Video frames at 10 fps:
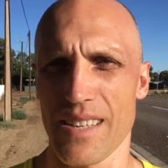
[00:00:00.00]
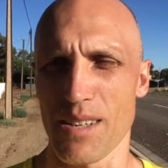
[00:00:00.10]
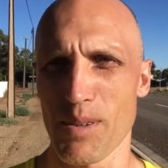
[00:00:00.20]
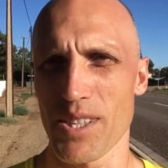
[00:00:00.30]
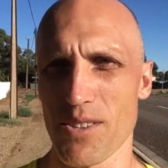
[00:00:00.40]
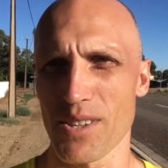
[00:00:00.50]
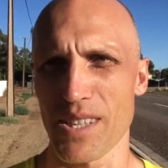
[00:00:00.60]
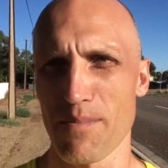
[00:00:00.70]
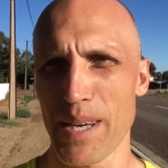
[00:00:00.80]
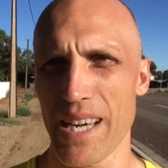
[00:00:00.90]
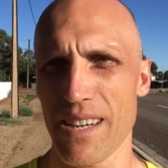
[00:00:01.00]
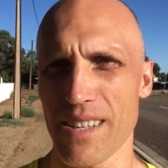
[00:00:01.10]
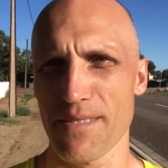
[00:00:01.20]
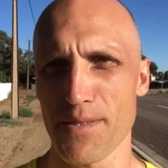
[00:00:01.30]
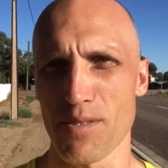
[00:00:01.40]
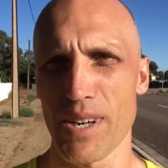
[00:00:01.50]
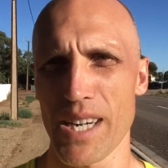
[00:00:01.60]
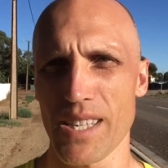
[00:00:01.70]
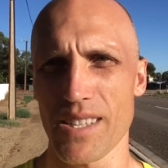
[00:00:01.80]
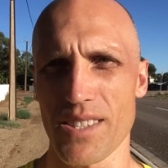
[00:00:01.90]
Now, when you're talking power for
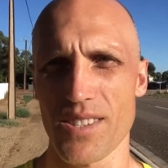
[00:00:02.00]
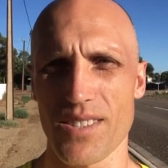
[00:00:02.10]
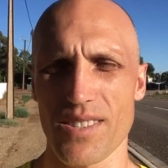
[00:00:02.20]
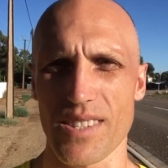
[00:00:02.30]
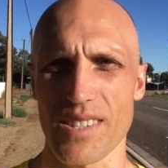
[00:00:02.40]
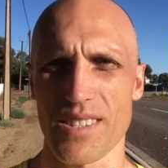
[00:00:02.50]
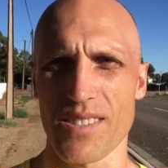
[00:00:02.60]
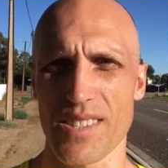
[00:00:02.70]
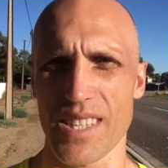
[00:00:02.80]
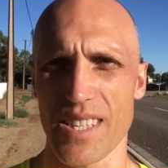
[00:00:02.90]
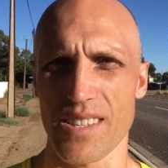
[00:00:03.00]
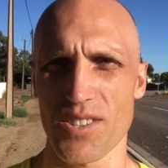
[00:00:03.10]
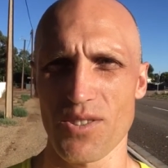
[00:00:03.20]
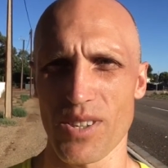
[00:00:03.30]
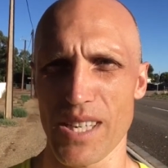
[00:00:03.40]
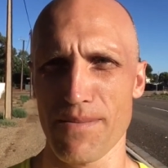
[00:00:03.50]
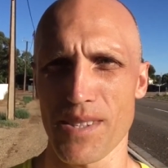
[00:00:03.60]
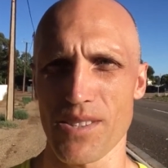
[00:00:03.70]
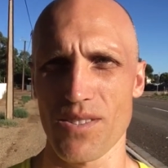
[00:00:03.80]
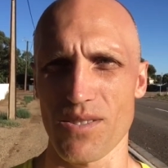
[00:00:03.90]
running, it's short
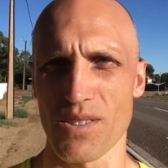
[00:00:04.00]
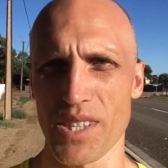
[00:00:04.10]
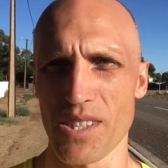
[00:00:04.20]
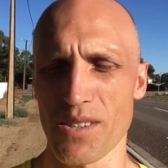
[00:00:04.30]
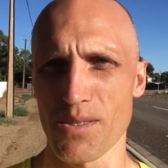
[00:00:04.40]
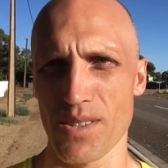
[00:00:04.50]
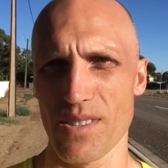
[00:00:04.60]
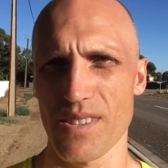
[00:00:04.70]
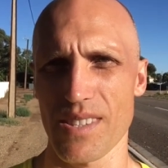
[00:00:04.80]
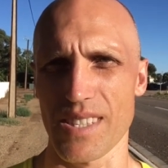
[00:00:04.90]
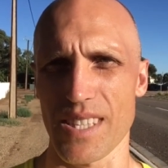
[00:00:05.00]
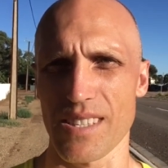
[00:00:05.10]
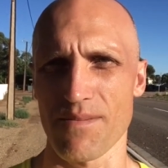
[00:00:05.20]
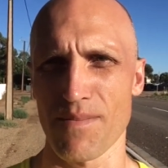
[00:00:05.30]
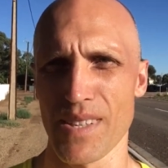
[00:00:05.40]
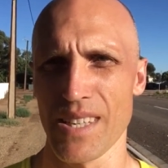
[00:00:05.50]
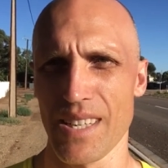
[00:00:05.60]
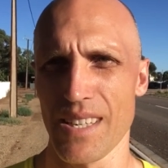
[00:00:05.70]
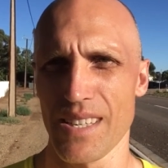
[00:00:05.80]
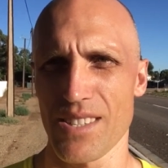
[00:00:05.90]
efforts or hills.
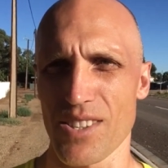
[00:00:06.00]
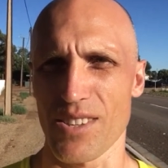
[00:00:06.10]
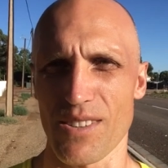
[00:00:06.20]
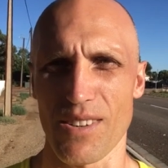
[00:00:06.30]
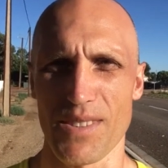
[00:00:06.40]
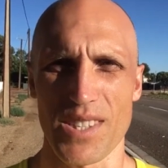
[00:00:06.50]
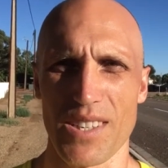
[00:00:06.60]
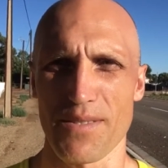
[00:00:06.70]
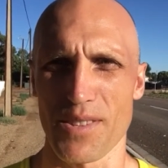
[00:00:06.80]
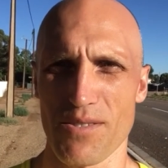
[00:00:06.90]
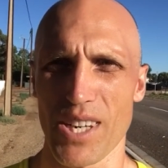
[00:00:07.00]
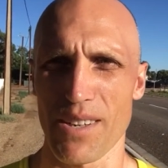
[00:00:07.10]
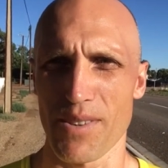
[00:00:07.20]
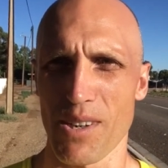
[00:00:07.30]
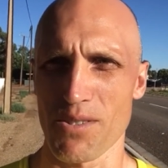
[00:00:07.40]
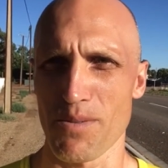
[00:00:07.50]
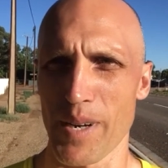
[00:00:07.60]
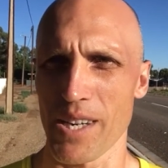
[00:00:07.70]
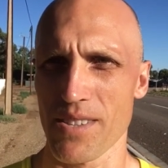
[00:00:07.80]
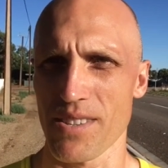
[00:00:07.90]
So obviously, if you're training for an ultra
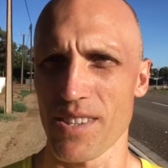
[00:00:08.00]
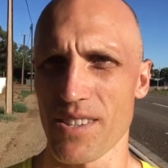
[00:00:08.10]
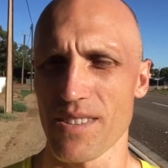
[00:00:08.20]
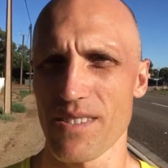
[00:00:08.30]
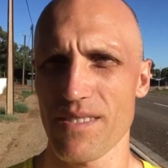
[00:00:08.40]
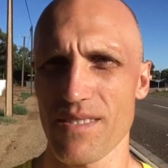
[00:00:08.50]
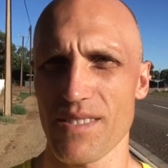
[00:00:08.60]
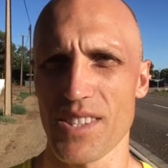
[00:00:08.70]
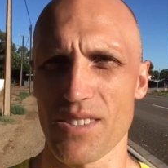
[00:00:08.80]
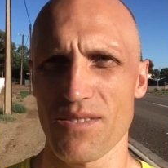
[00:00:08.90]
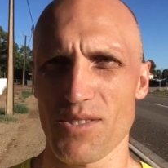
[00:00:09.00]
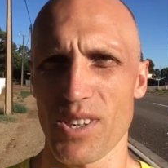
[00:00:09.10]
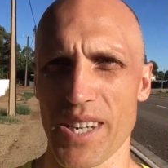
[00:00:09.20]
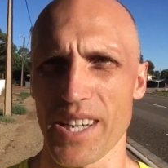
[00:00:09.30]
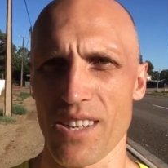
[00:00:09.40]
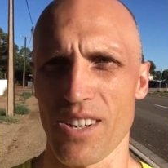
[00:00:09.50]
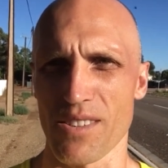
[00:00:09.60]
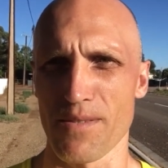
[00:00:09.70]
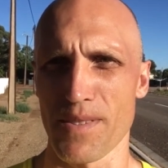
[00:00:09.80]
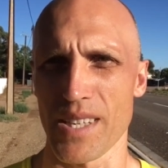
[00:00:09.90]
marathon, you're trying to get a lot
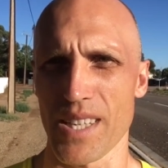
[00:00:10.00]
of